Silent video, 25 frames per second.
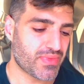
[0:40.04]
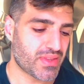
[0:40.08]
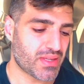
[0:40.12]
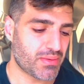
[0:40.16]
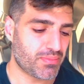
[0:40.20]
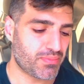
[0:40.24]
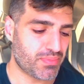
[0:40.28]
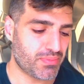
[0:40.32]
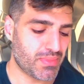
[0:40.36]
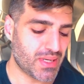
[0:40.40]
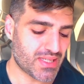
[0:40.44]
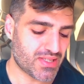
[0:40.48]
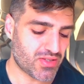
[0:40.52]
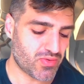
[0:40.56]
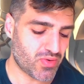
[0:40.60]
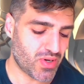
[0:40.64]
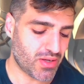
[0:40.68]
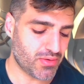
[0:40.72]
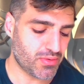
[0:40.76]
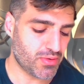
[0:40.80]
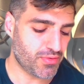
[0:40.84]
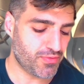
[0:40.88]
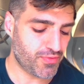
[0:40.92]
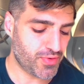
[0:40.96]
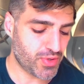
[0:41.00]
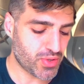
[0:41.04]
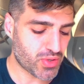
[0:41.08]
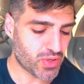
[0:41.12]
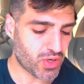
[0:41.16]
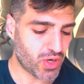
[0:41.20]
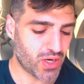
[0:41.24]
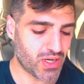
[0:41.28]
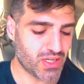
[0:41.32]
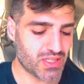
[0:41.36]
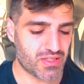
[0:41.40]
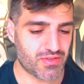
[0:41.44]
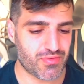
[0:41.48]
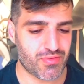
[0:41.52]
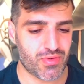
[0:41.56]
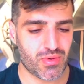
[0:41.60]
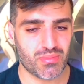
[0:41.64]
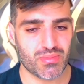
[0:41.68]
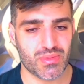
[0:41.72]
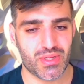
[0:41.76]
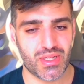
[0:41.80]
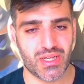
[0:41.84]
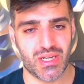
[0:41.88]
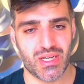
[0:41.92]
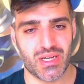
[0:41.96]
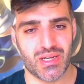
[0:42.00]
messed around with a few cards
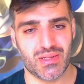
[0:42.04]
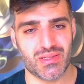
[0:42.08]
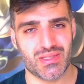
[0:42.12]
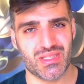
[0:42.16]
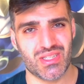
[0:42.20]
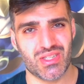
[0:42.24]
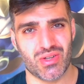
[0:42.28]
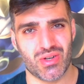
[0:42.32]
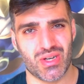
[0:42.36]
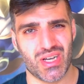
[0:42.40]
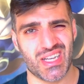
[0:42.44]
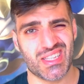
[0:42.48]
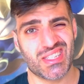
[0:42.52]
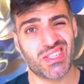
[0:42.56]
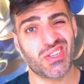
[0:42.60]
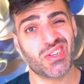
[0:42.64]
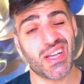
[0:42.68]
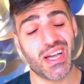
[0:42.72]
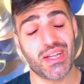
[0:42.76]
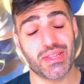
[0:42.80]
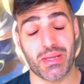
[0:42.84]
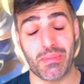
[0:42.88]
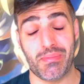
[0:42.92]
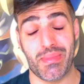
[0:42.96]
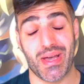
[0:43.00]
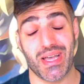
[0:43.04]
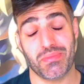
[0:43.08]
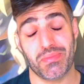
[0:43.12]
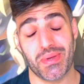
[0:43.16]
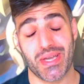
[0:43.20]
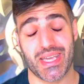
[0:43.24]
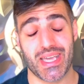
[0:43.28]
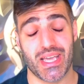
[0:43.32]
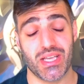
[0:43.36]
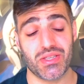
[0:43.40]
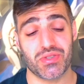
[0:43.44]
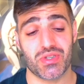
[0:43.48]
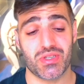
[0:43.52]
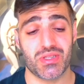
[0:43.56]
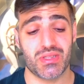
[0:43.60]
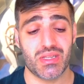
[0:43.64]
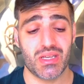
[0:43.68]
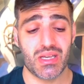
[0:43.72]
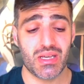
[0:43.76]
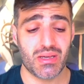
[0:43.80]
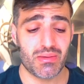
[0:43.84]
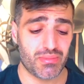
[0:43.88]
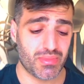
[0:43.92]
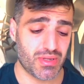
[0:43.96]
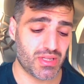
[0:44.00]
from the, I took out the Matmech engine,
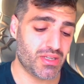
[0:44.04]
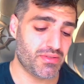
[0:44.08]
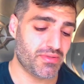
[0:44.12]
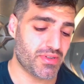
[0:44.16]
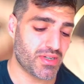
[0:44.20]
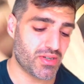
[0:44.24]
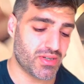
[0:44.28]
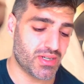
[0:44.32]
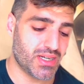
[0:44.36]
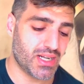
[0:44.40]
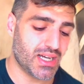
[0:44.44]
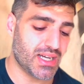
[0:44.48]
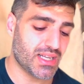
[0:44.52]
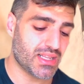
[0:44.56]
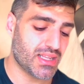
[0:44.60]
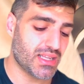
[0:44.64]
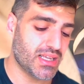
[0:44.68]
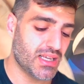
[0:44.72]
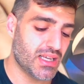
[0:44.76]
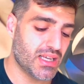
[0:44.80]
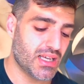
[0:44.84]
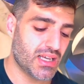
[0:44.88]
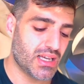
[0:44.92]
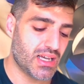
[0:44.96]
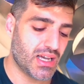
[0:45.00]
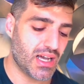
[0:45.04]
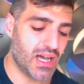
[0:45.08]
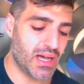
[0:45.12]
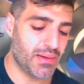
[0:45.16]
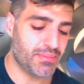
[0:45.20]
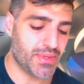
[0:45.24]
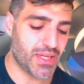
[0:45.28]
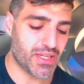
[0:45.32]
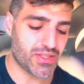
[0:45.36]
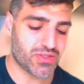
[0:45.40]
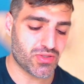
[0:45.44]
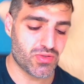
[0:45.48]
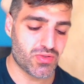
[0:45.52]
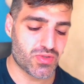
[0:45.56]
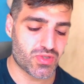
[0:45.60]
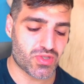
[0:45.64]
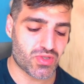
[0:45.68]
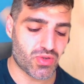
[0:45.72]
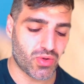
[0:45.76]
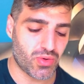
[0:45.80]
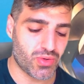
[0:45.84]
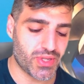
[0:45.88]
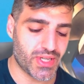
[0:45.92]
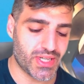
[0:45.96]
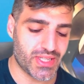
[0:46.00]
believe it or not. I'm not too
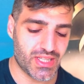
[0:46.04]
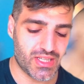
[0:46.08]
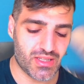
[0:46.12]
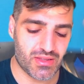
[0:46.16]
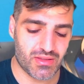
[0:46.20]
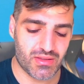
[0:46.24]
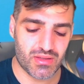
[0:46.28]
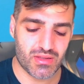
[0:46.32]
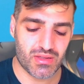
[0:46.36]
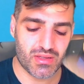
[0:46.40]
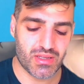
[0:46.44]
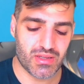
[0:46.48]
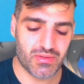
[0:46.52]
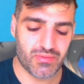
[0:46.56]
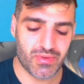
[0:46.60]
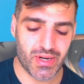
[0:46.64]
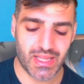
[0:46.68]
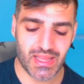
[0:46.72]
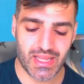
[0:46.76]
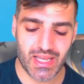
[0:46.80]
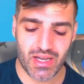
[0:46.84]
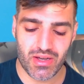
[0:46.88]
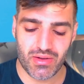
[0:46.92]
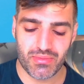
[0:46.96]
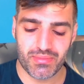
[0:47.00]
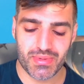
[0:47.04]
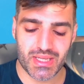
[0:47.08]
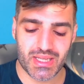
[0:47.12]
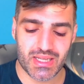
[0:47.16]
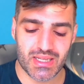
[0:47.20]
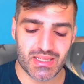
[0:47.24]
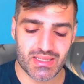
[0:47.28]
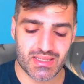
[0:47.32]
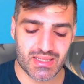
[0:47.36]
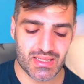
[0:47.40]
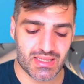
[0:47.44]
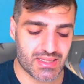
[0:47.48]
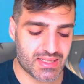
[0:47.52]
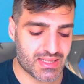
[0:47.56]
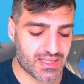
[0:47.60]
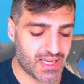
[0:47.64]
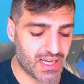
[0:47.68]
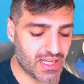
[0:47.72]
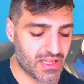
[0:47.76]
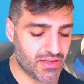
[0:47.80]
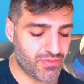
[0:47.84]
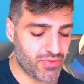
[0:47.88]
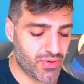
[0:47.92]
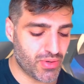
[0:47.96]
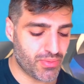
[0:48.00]
sold on it right now because it's
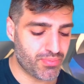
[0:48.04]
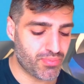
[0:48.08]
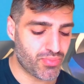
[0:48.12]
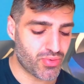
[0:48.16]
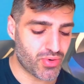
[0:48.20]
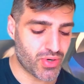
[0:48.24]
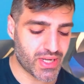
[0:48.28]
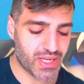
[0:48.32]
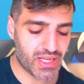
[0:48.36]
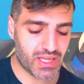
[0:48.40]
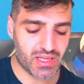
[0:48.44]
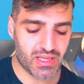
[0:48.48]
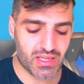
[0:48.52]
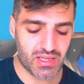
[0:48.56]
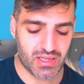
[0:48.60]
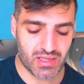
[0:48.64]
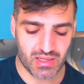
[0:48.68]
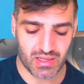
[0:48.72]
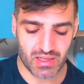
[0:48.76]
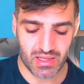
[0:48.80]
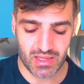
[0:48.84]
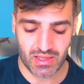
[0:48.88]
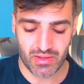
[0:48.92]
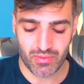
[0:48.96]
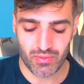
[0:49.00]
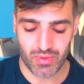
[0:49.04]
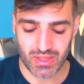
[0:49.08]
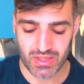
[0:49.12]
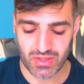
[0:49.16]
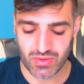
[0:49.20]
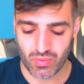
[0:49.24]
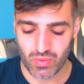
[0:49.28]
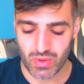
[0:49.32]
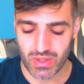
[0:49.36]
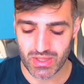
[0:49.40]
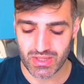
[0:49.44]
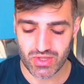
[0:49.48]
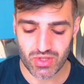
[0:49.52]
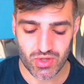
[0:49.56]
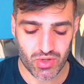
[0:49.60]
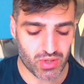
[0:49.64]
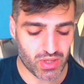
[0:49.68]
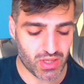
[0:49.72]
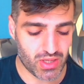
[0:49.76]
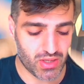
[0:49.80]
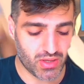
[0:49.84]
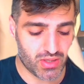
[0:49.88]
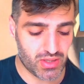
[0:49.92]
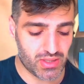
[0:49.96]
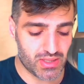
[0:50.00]
kind of a brick. It runs one
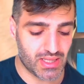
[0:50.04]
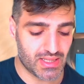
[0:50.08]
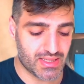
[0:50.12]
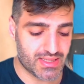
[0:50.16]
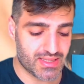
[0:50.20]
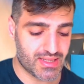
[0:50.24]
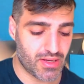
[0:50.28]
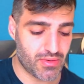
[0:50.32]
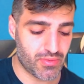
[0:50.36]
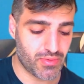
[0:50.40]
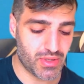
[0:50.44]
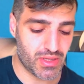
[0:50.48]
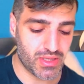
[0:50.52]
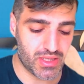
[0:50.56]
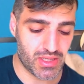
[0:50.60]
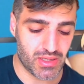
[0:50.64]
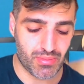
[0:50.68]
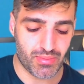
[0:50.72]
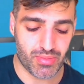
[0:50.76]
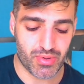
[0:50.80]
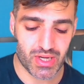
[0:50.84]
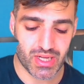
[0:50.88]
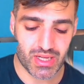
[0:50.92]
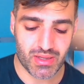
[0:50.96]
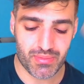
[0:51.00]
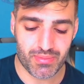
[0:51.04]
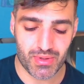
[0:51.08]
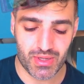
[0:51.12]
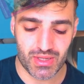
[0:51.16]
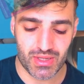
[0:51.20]
circular. That's not really a brick, but